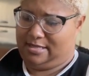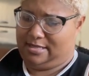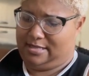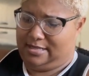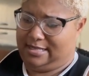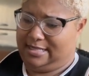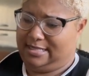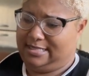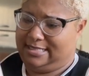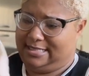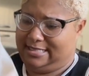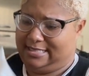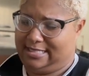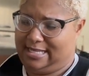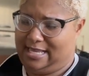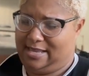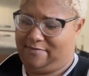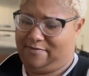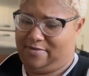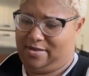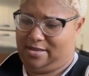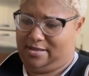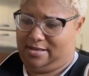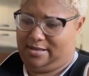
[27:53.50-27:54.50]
this is
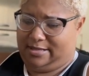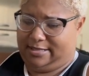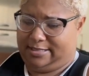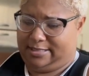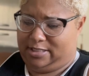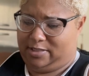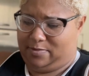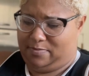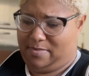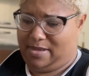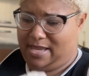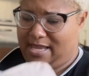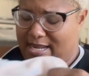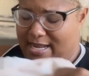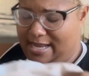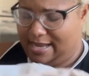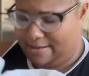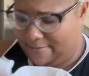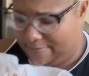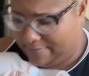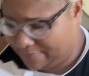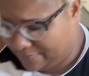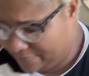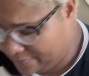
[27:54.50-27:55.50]
giving medium.